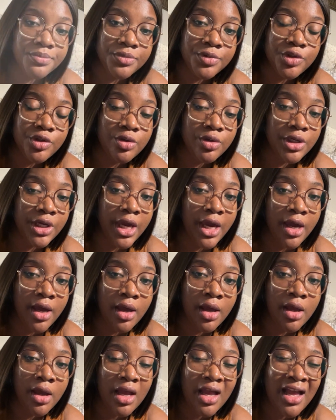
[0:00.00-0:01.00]
So
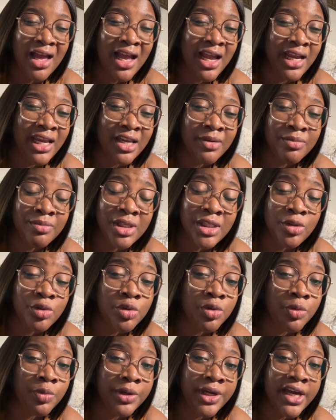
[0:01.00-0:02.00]
yeah, I am in
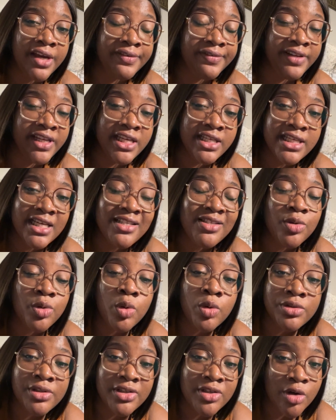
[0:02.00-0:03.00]
no way affiliated to
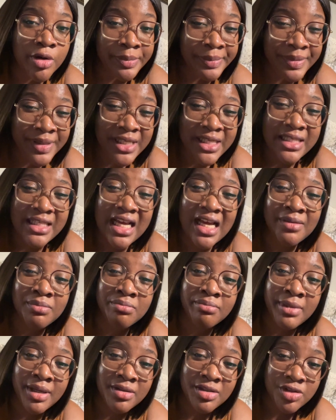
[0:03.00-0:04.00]
all these companies
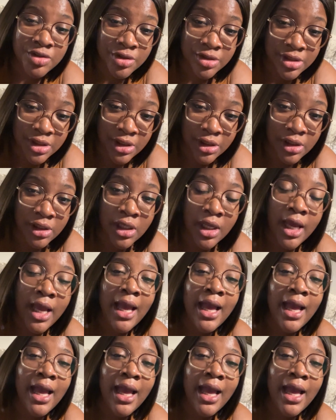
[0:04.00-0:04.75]
I'm mentioning.